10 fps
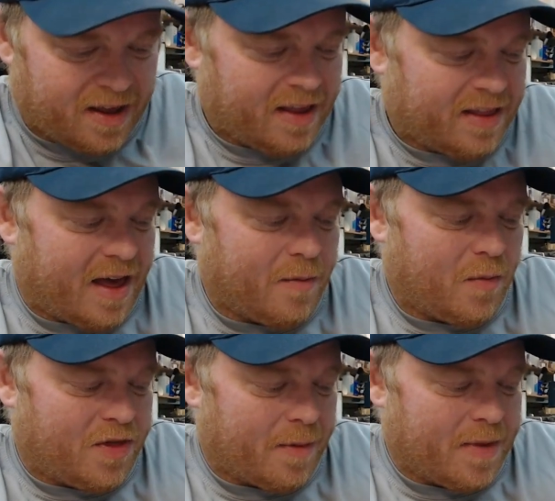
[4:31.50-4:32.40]
them
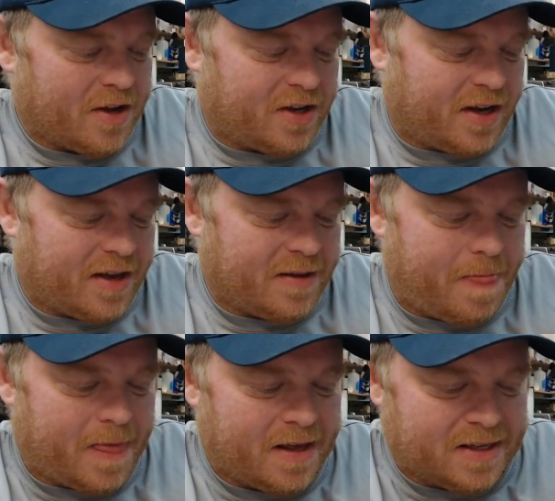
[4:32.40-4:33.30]
with the
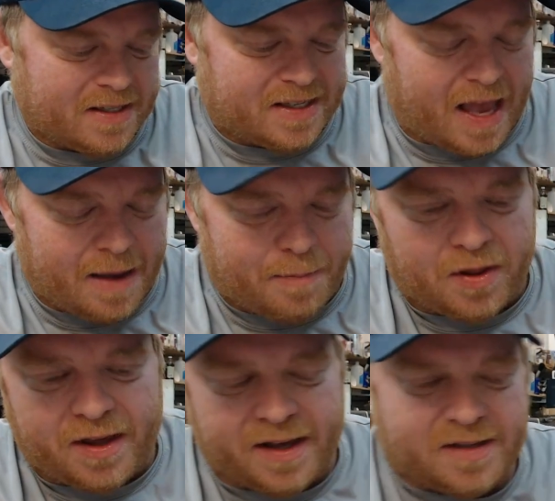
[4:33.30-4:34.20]
Michigan State
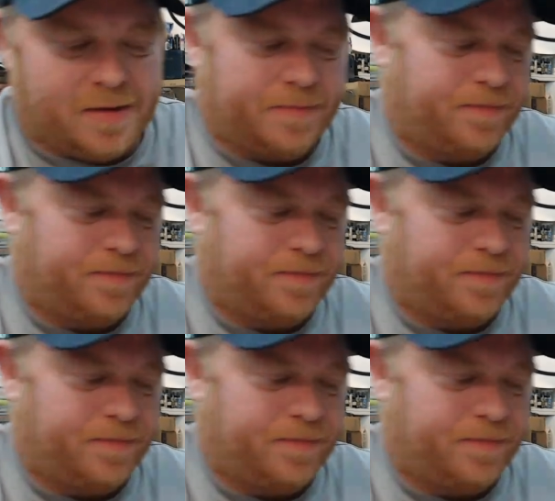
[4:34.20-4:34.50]
Police.